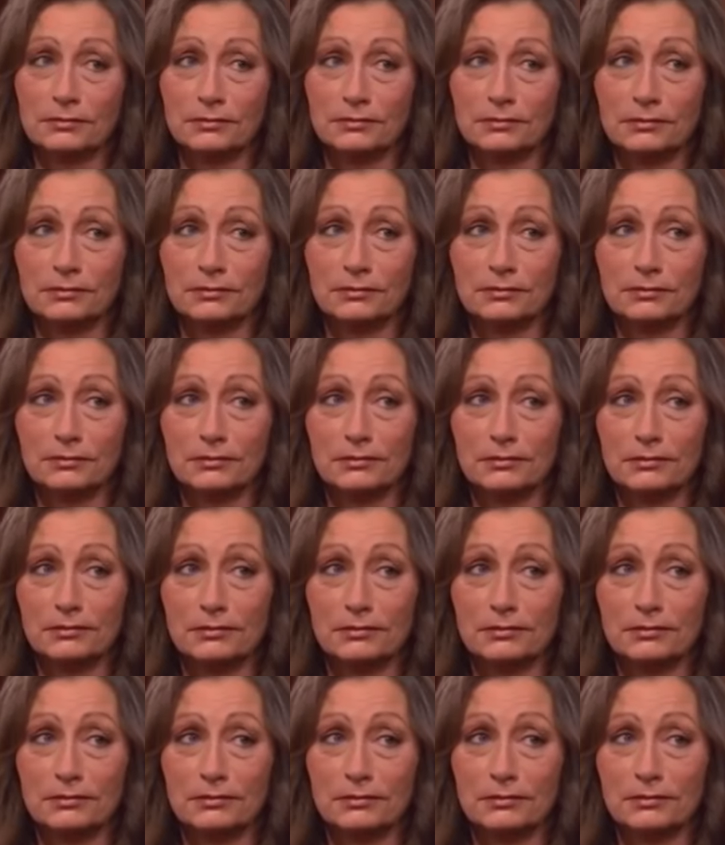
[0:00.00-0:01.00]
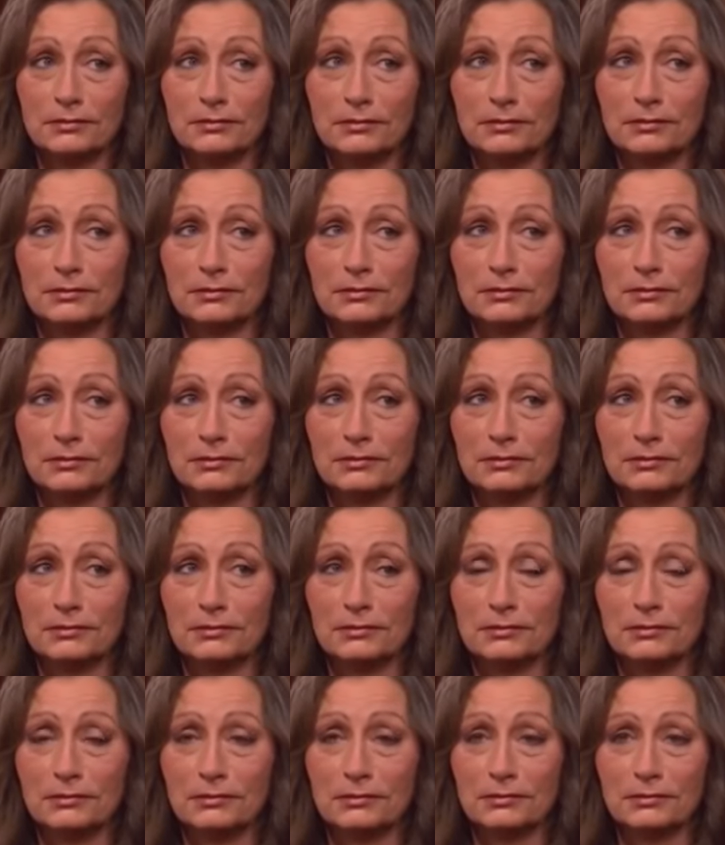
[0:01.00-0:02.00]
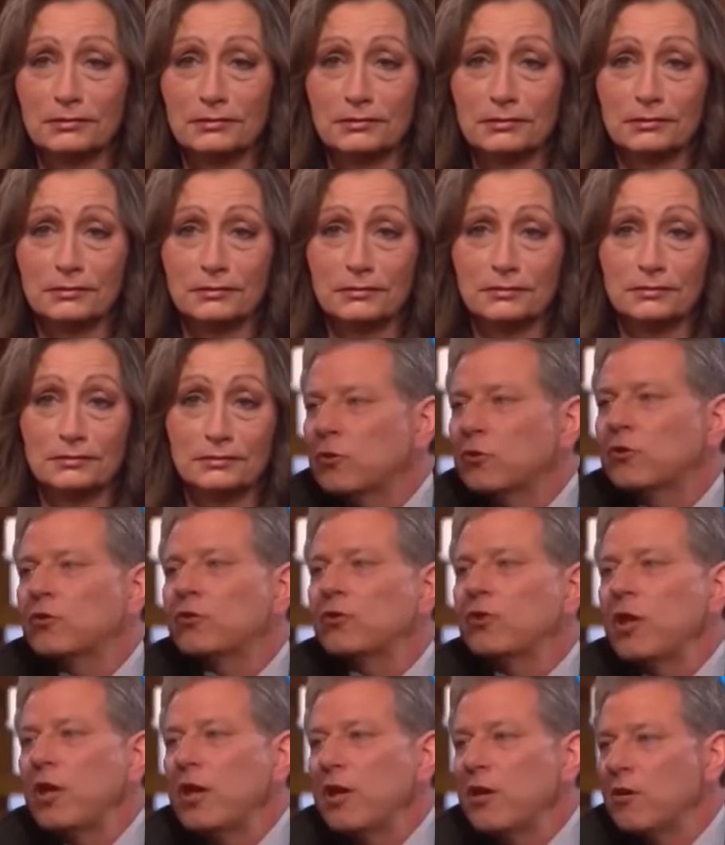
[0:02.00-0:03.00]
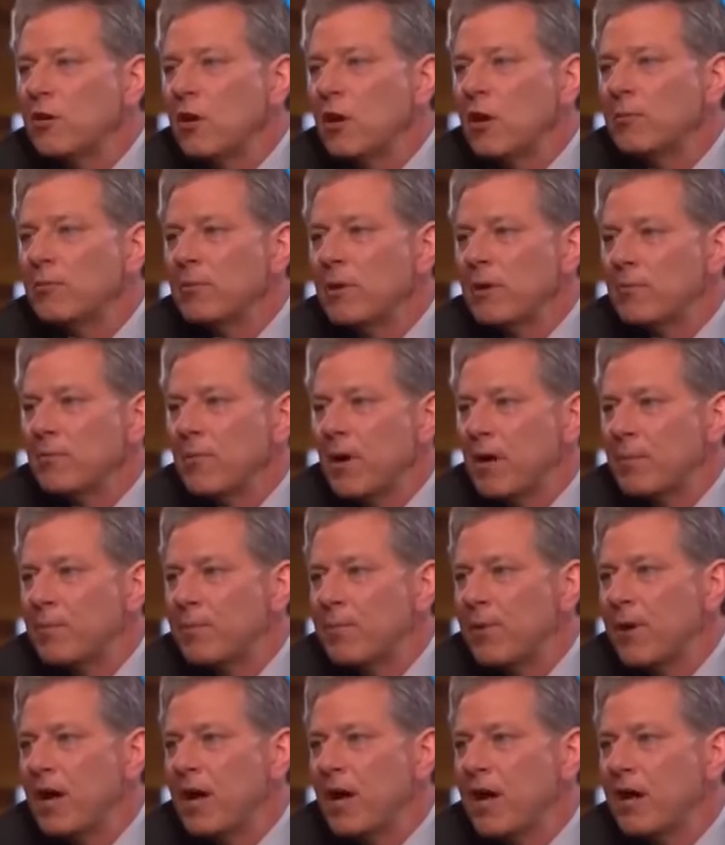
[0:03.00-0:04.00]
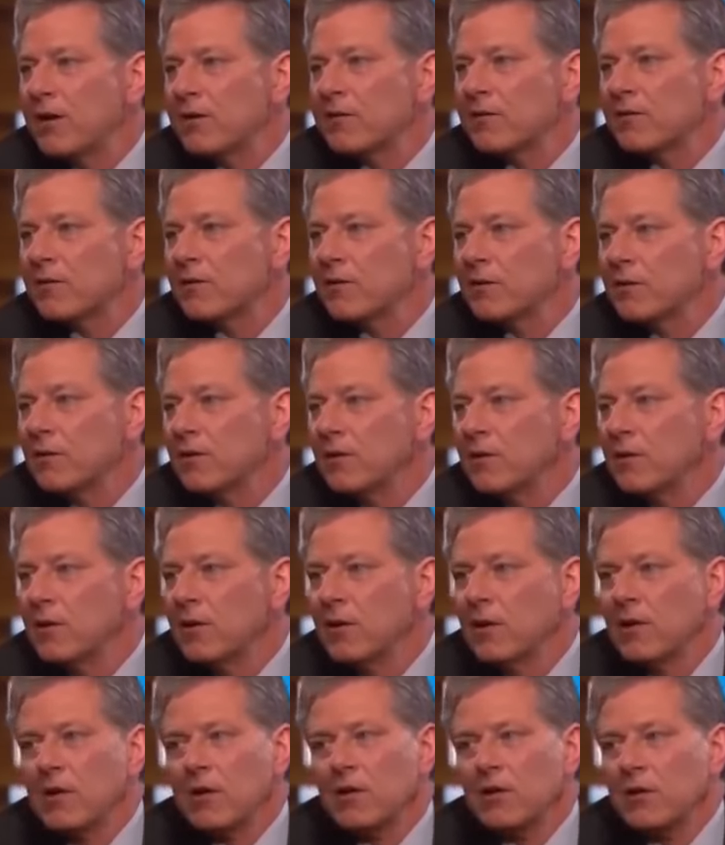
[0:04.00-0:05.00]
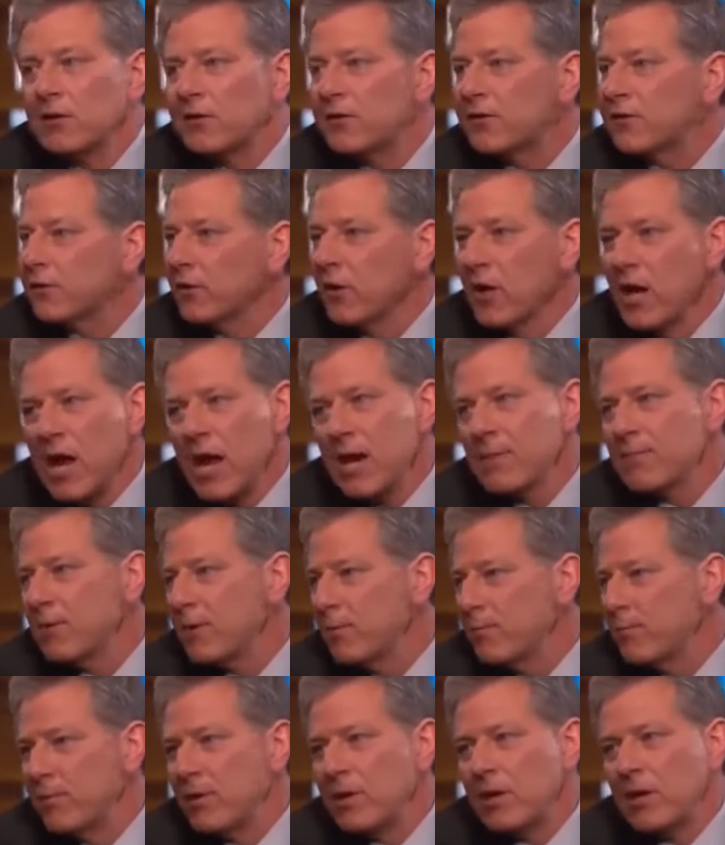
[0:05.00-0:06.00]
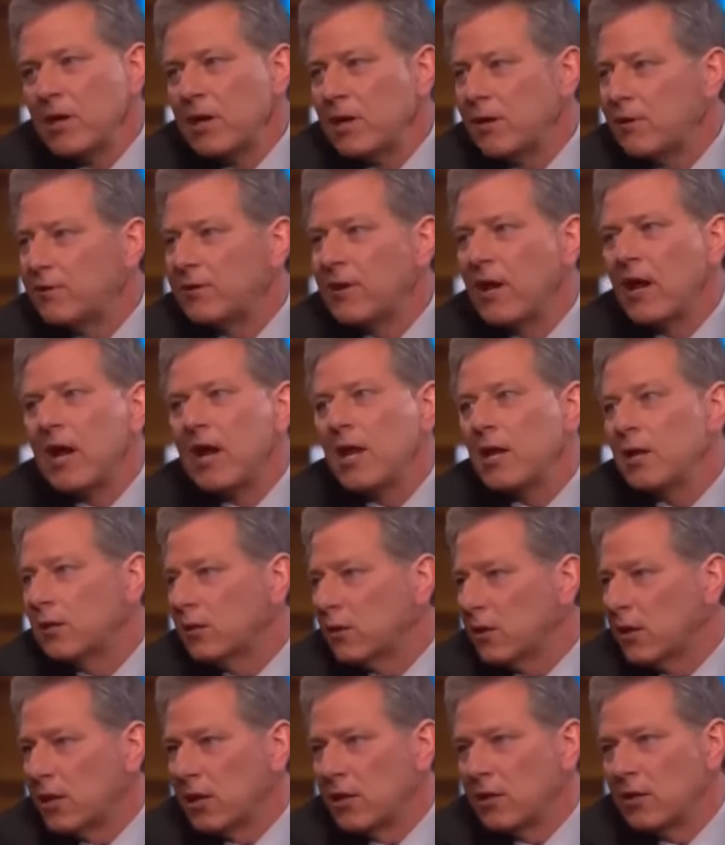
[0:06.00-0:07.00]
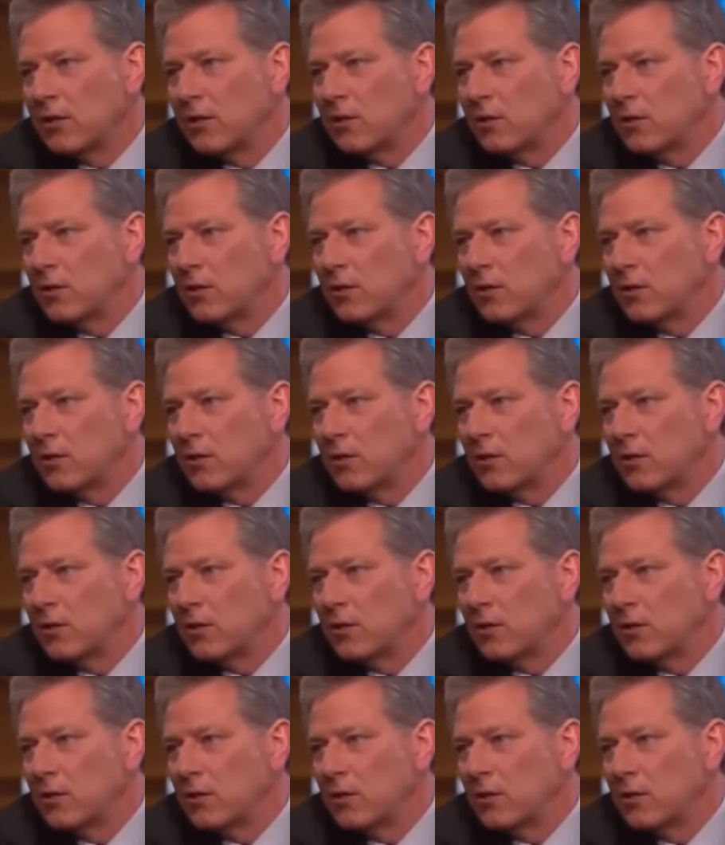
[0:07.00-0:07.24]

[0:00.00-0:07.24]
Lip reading: a woman that was cheating on me in my past, slamming me daily